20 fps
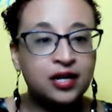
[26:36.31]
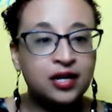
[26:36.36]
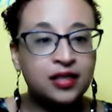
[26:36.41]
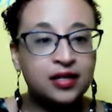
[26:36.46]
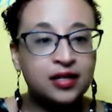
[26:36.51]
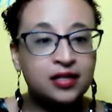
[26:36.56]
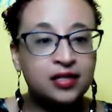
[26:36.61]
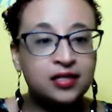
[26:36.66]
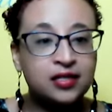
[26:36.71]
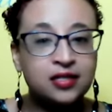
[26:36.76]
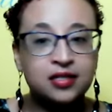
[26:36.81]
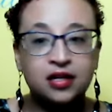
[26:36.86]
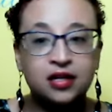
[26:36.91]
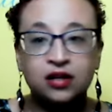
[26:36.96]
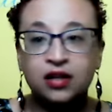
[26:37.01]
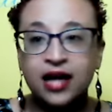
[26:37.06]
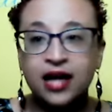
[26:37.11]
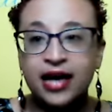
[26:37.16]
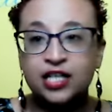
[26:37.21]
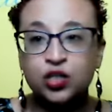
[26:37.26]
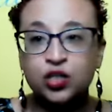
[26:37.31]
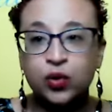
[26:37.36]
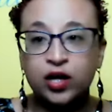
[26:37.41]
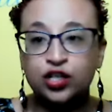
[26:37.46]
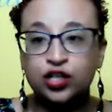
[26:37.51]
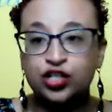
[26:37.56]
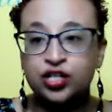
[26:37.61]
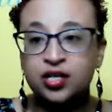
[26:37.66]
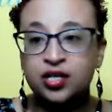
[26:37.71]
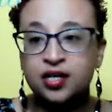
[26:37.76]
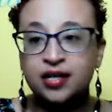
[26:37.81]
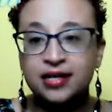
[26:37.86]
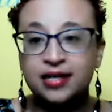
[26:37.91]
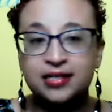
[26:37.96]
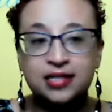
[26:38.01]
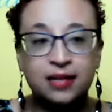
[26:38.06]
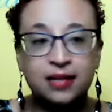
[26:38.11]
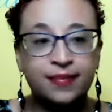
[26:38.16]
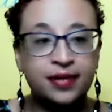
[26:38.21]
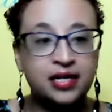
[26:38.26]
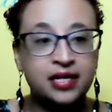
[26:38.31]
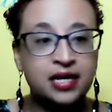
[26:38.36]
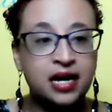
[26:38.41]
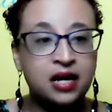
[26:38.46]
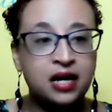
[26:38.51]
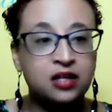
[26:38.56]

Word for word: I think this is our last question, unless somebody